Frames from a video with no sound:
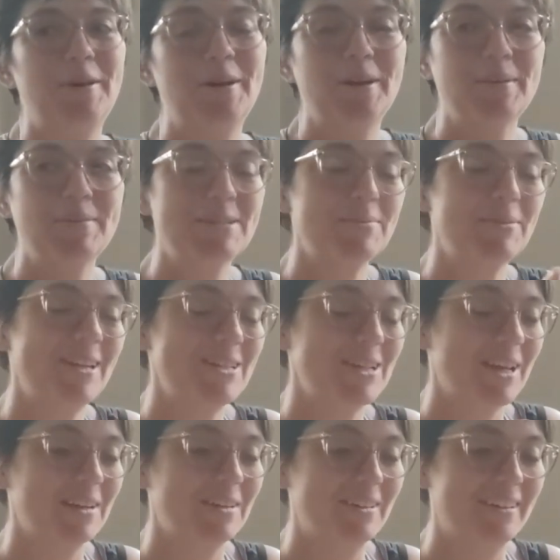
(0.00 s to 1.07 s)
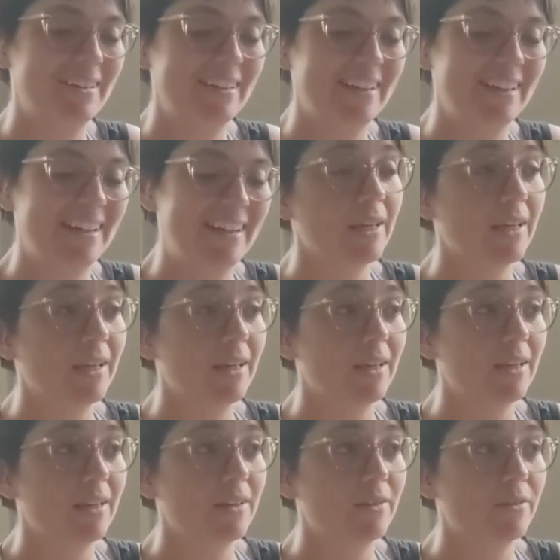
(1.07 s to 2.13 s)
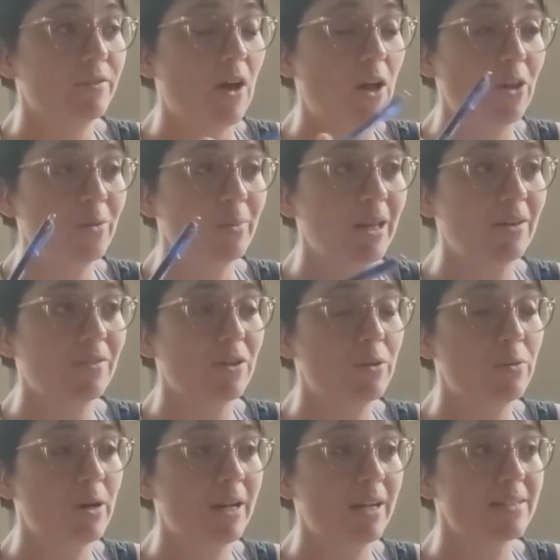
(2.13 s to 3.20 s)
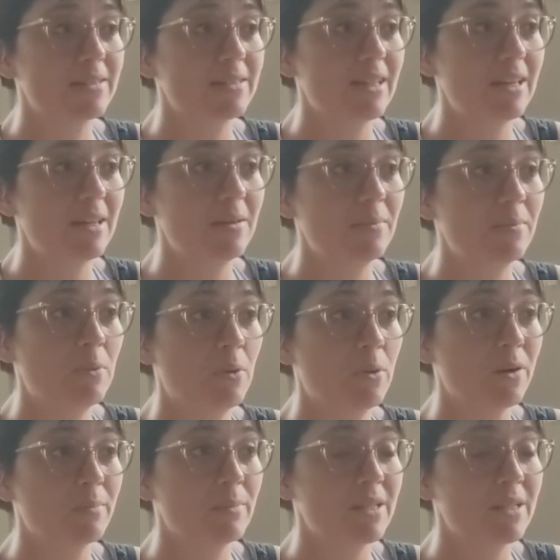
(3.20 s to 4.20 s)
welcome to my channel. Follow me if you wanna see more